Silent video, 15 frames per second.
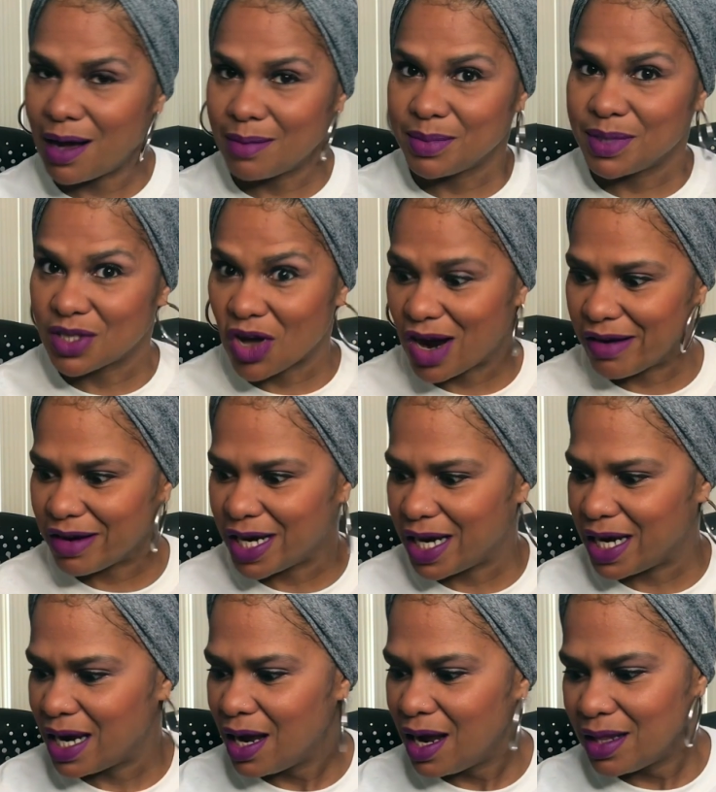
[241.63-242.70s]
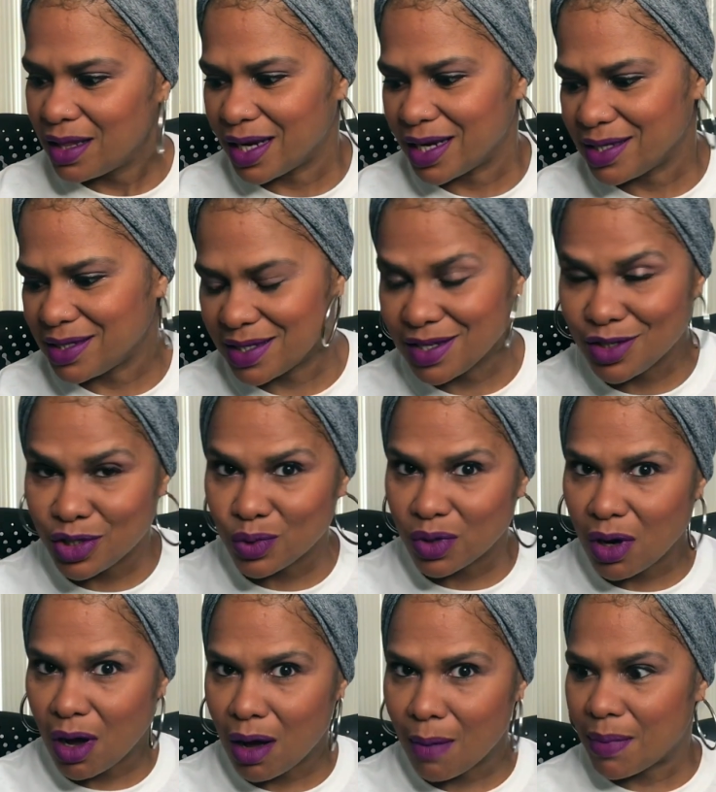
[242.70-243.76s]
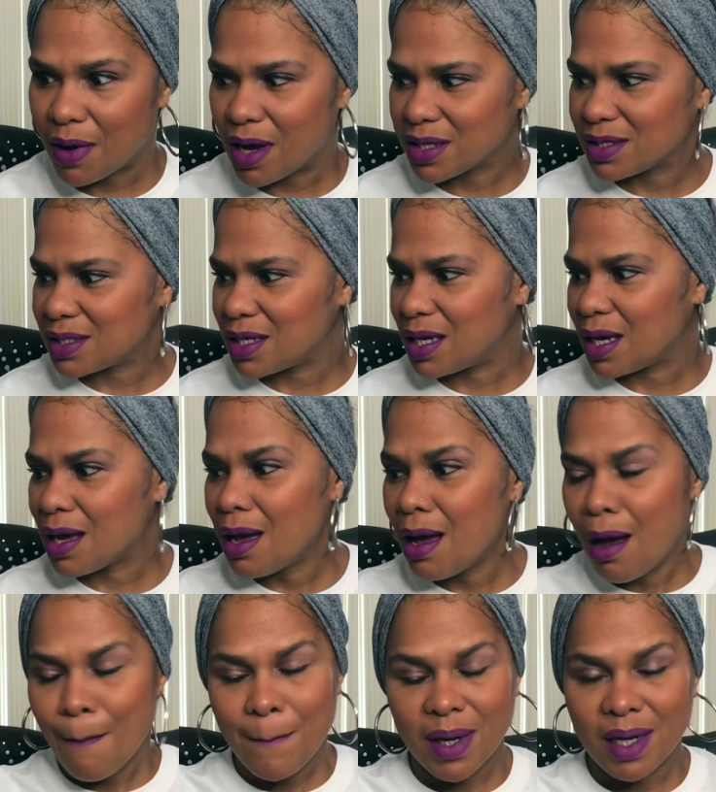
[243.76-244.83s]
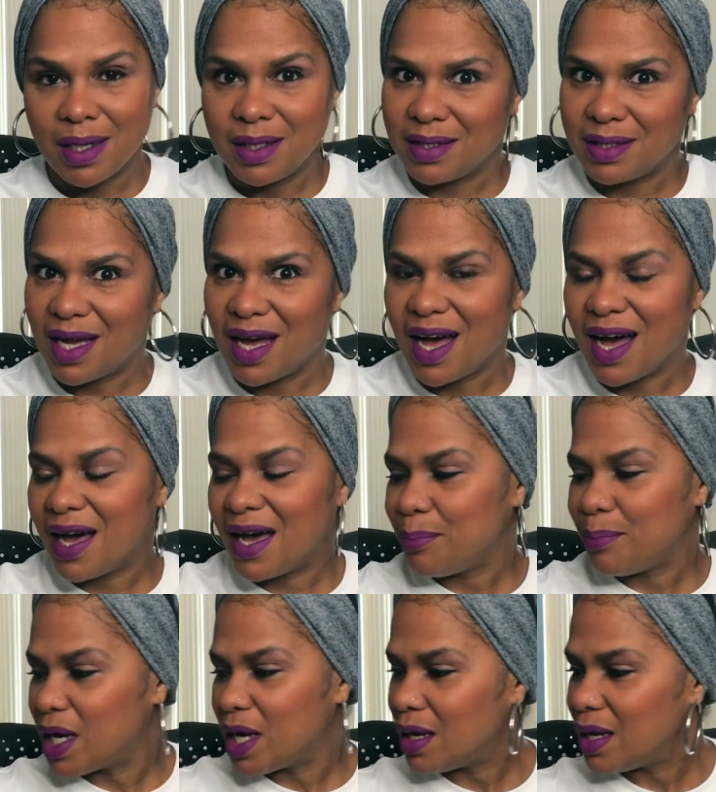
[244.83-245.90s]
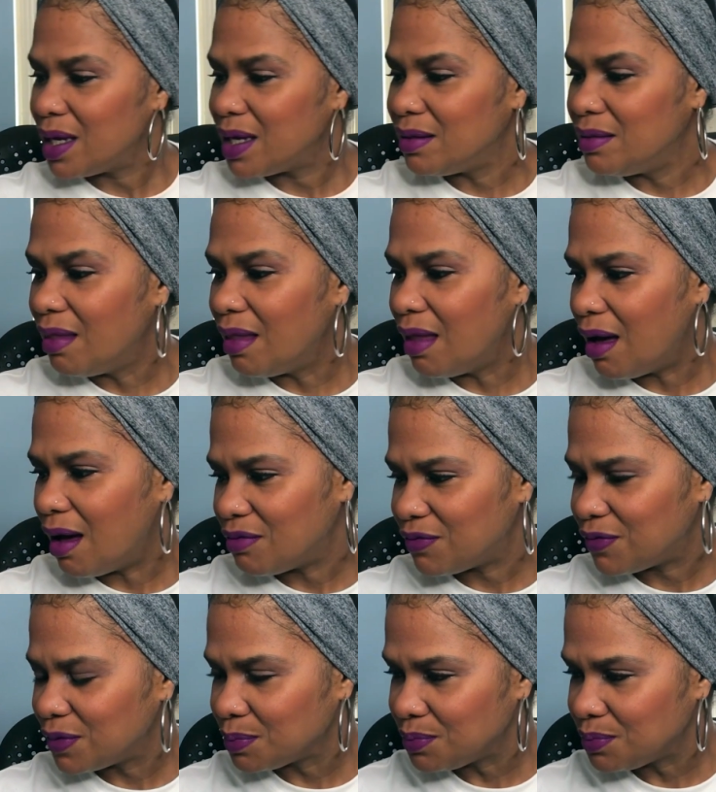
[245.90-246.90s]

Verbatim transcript: I'm sorry that I didn't do an unboxing, but I'm in love.